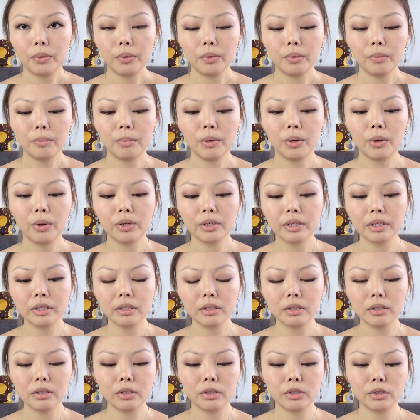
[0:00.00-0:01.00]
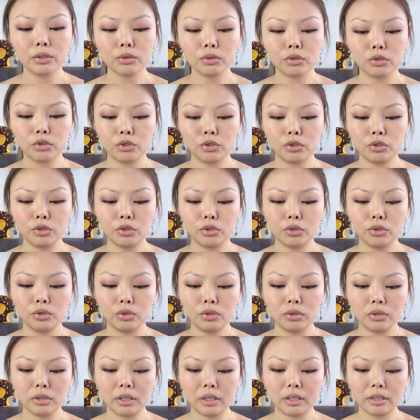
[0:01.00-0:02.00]
Blow on it a little
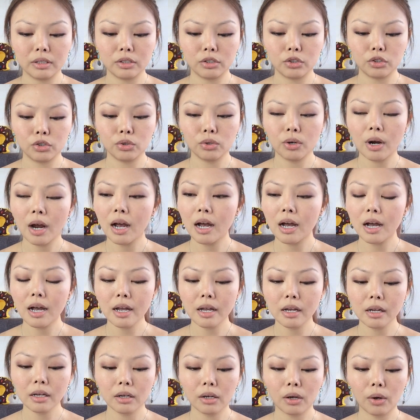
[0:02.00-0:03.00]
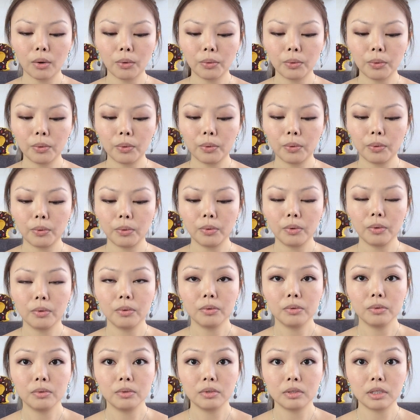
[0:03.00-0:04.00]
to let it dry,
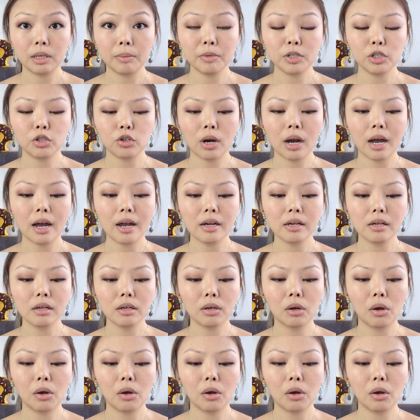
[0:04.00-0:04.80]
semi-dry.